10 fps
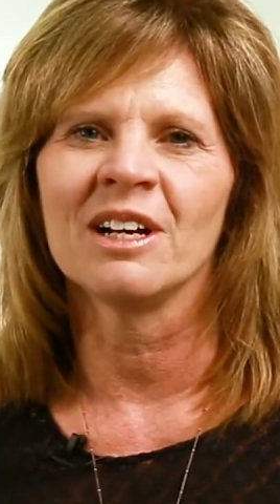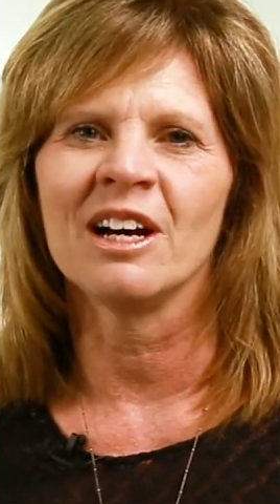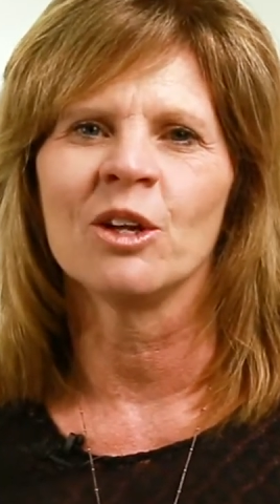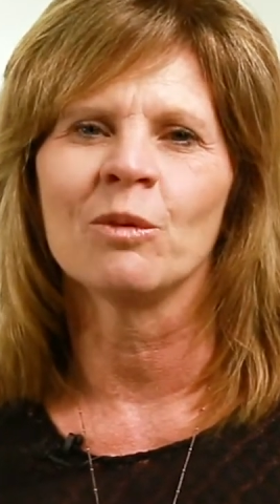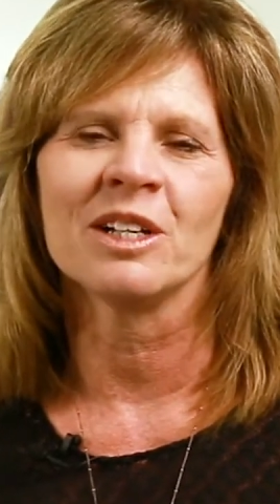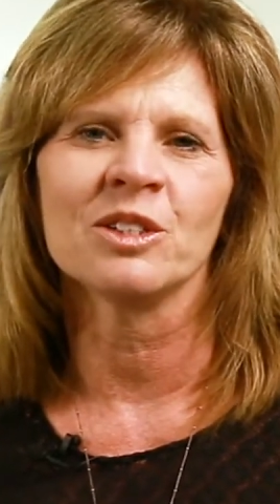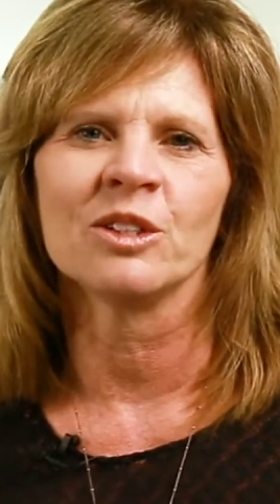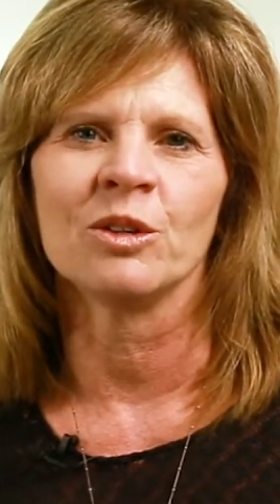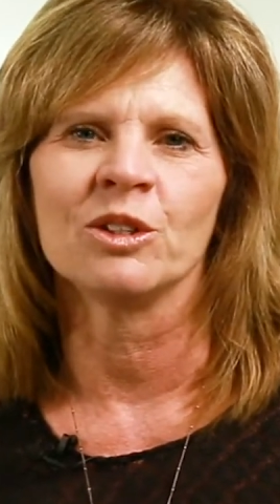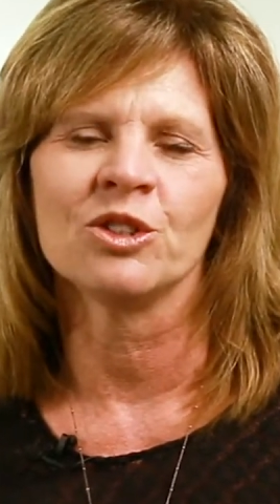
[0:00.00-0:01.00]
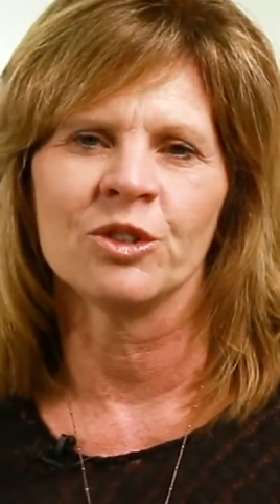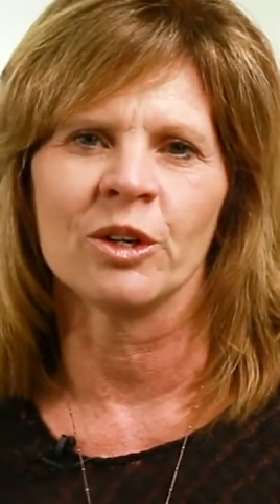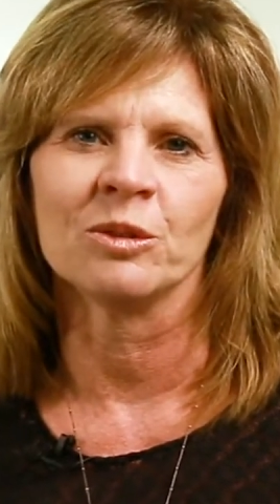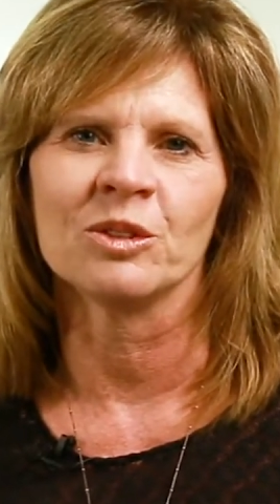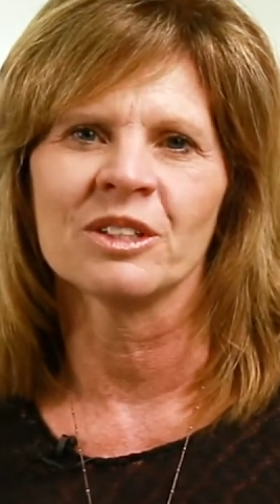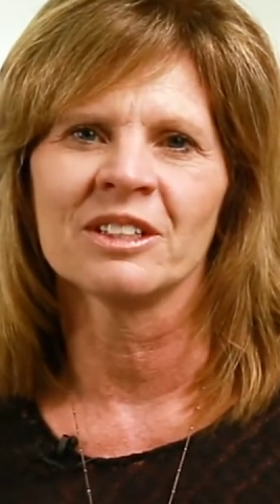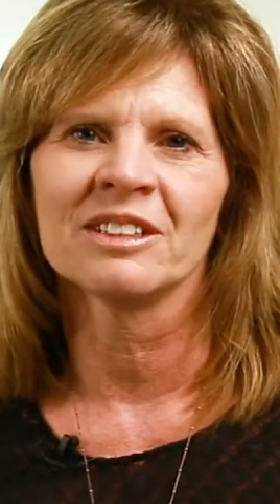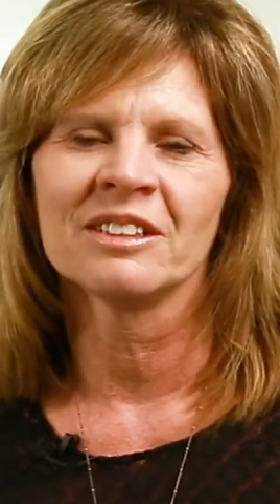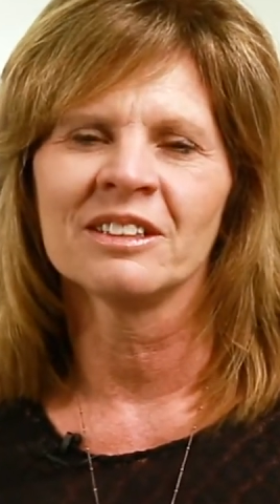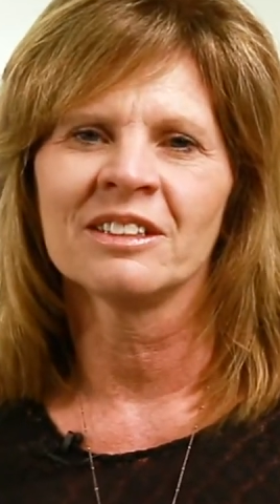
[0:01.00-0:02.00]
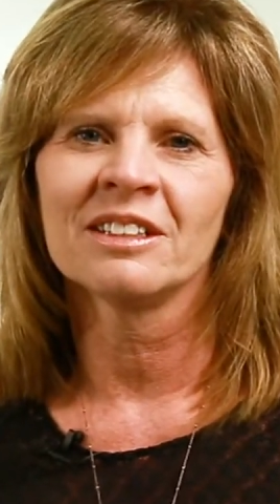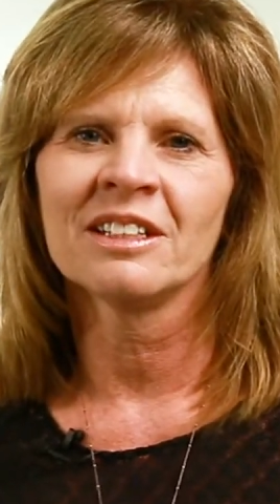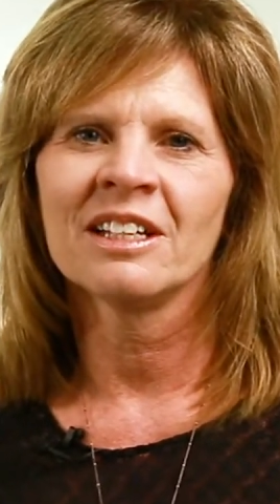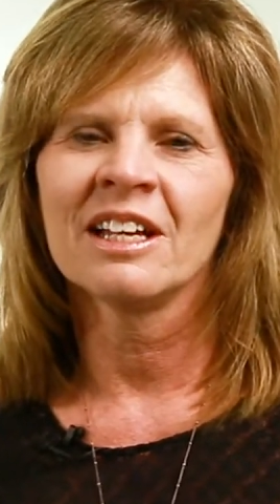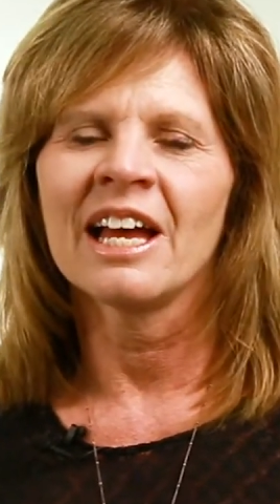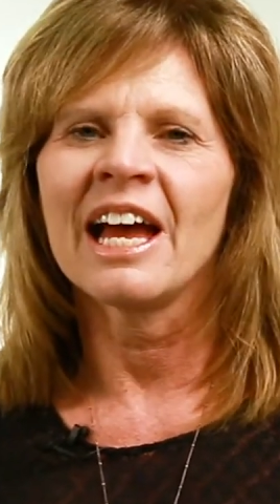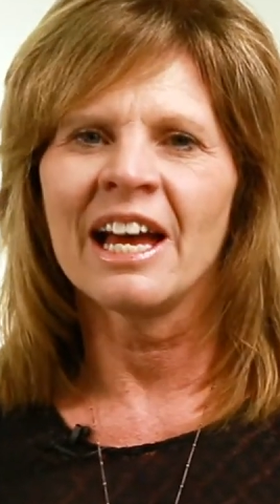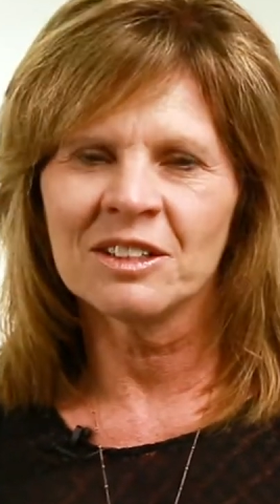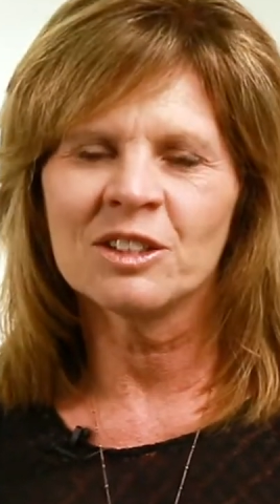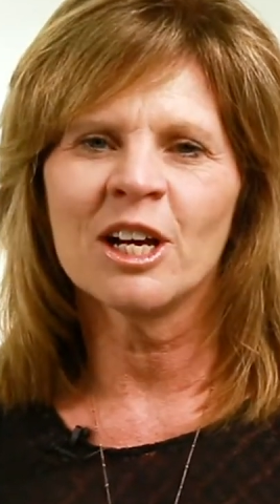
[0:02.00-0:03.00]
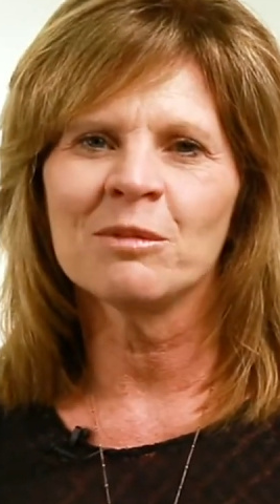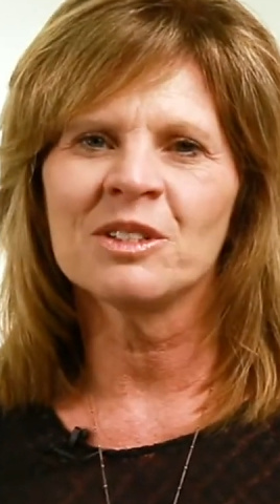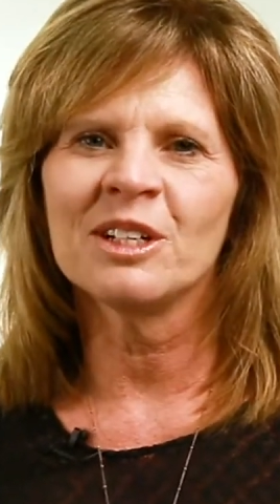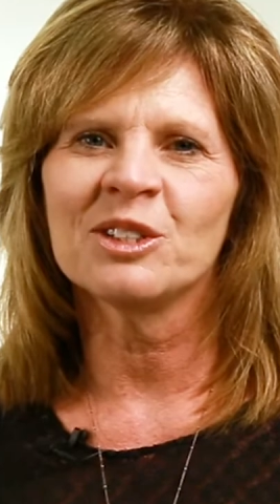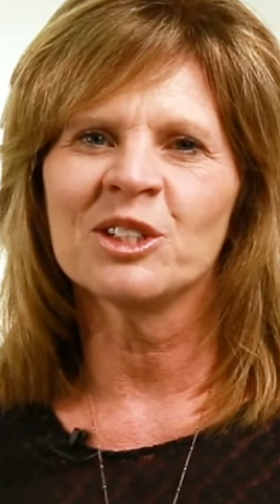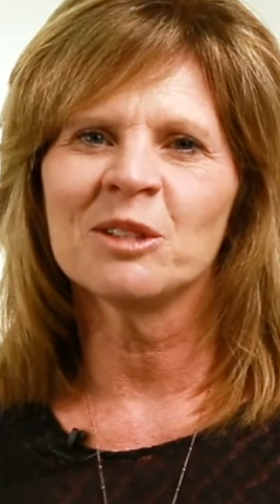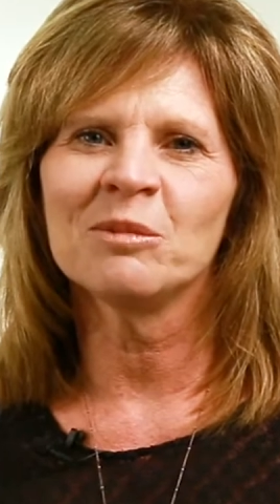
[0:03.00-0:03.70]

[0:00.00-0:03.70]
otherwise known as drones. At Thomas Nelson